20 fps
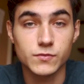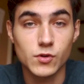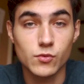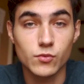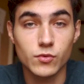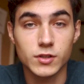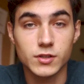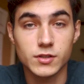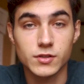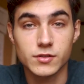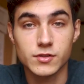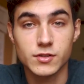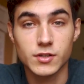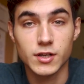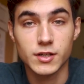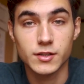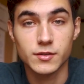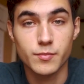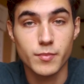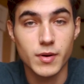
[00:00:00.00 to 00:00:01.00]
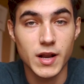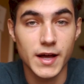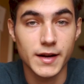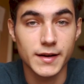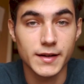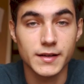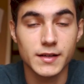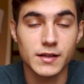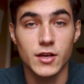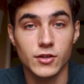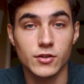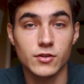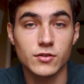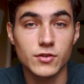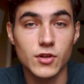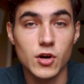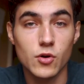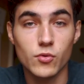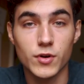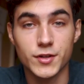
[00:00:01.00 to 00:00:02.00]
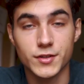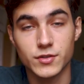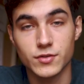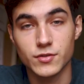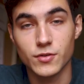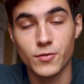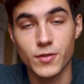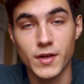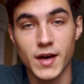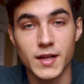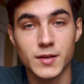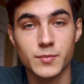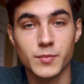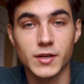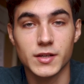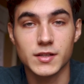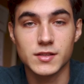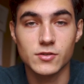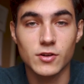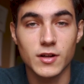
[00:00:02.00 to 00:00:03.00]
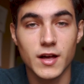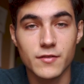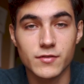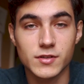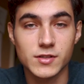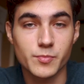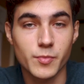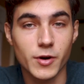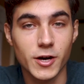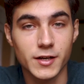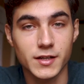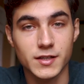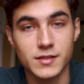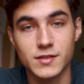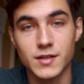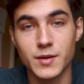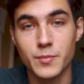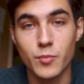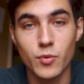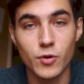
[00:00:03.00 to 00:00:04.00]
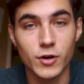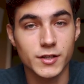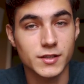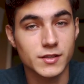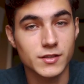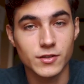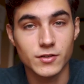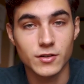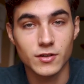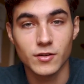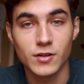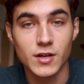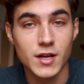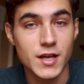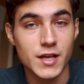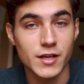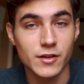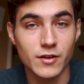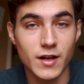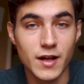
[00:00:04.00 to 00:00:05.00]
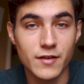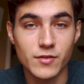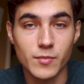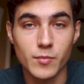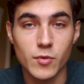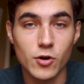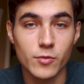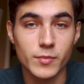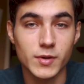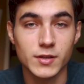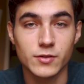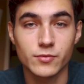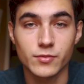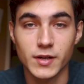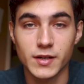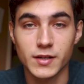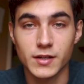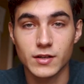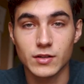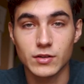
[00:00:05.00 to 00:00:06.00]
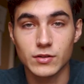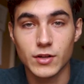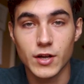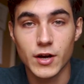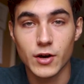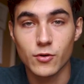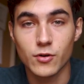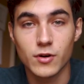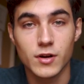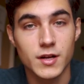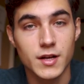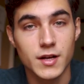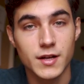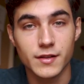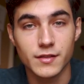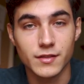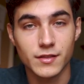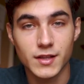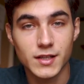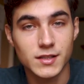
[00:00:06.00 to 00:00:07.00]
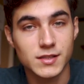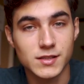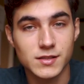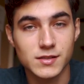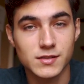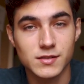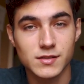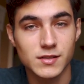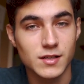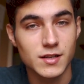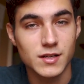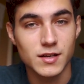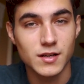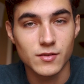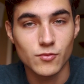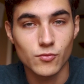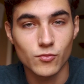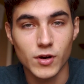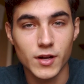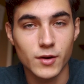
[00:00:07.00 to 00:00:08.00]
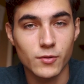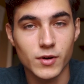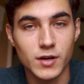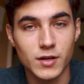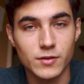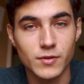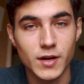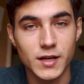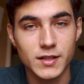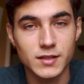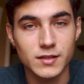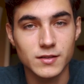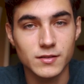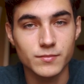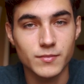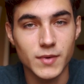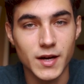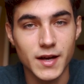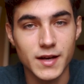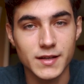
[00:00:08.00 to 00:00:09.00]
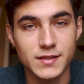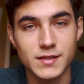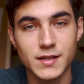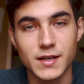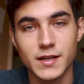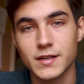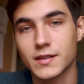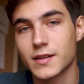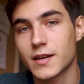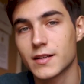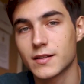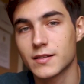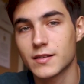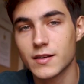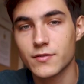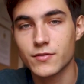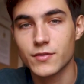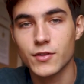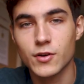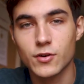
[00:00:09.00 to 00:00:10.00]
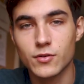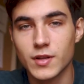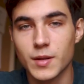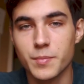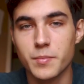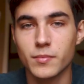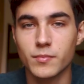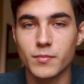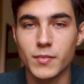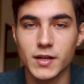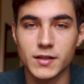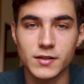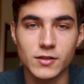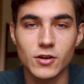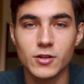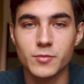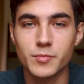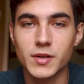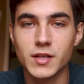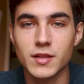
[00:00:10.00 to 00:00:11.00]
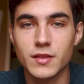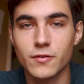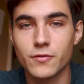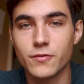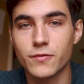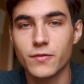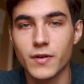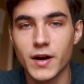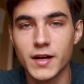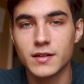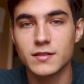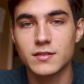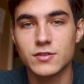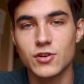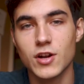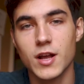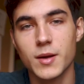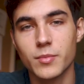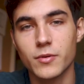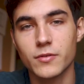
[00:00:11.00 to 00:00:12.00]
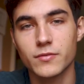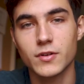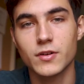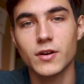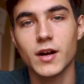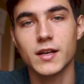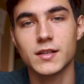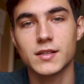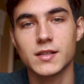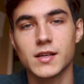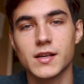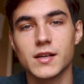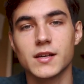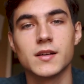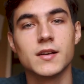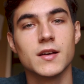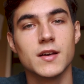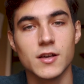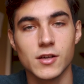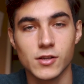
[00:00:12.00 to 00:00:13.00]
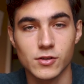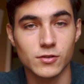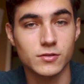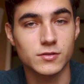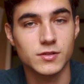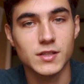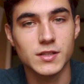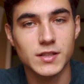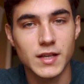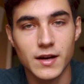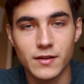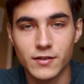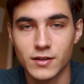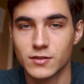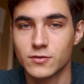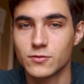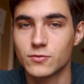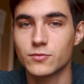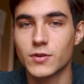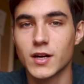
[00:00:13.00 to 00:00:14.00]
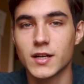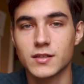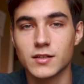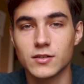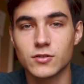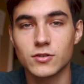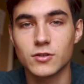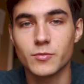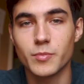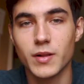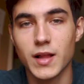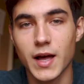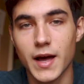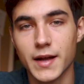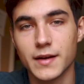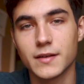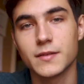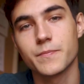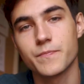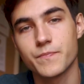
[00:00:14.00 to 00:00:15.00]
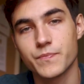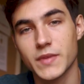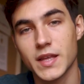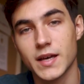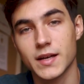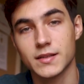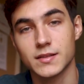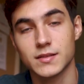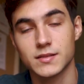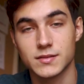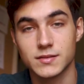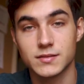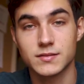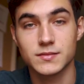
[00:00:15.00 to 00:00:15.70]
want to start planning. You'll know when to do that, because you'll have a spark at some point. You'll have a moment when you'll know, this is what I want to write in my essay. And even though that might not be the final shape of your essay, you'll sit down and write a good plan. And